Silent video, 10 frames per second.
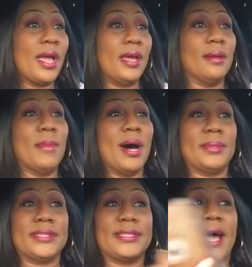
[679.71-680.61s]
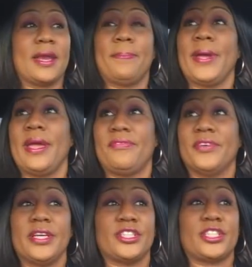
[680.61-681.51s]
And the mama is tired of paying
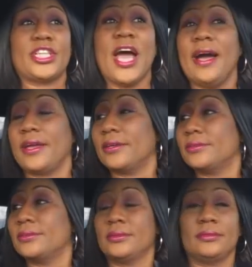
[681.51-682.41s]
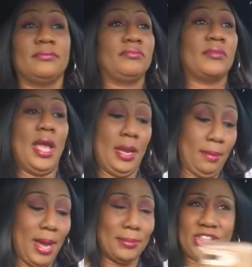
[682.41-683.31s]
for his child. And the
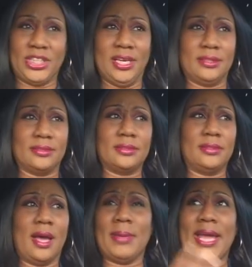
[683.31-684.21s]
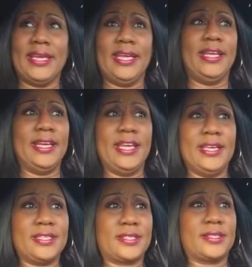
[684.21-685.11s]
mama shouldn't. I'm like NeNe
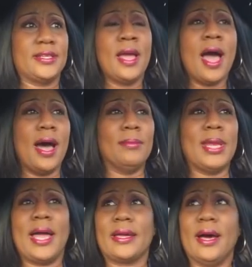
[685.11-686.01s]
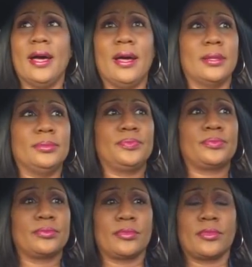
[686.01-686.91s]
Leakes. I'm like
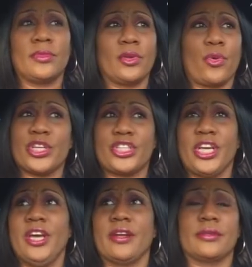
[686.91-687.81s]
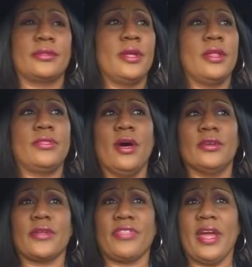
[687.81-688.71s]
Kris Jenner.
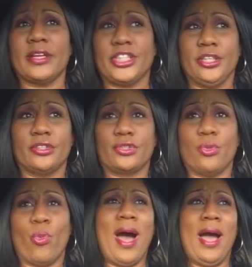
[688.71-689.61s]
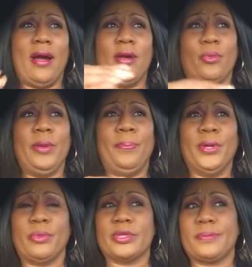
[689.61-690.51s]
Those are their children. Why are we
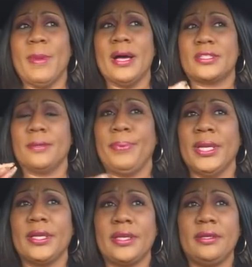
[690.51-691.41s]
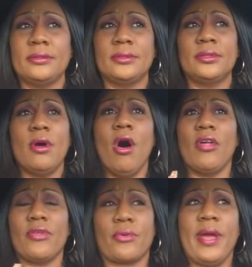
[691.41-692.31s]
putting the responsibility
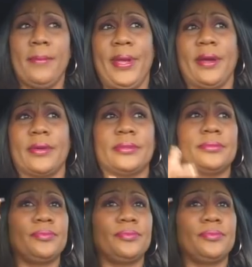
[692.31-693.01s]
on the grandparent?